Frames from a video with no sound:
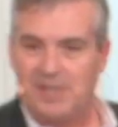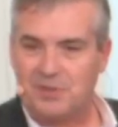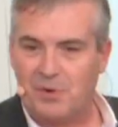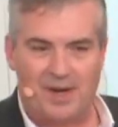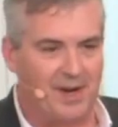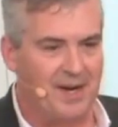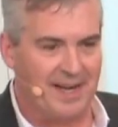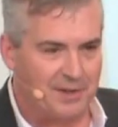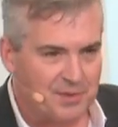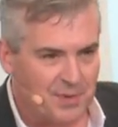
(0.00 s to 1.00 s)
going on
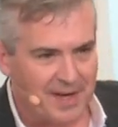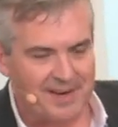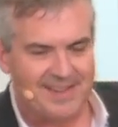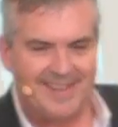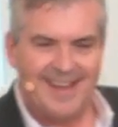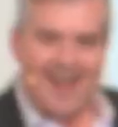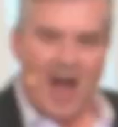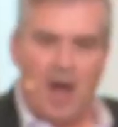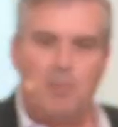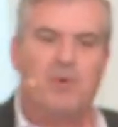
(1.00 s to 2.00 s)
elsewhere.
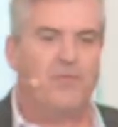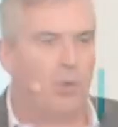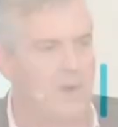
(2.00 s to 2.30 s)
Before I